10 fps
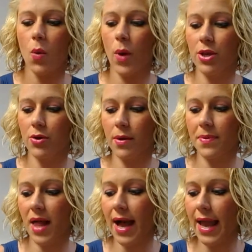When you're
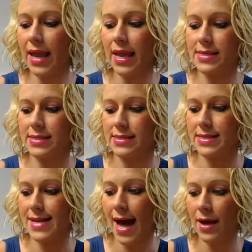applying, it does
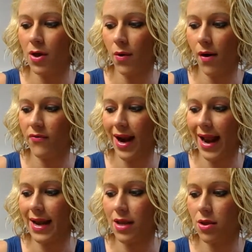not go over
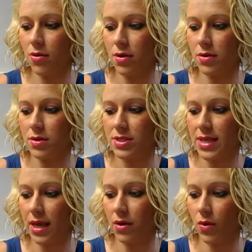any cuticle or
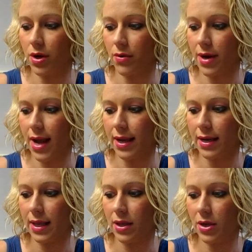skin, or you're not
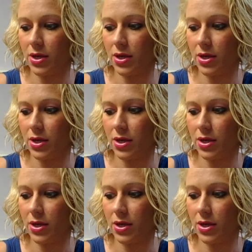going to get a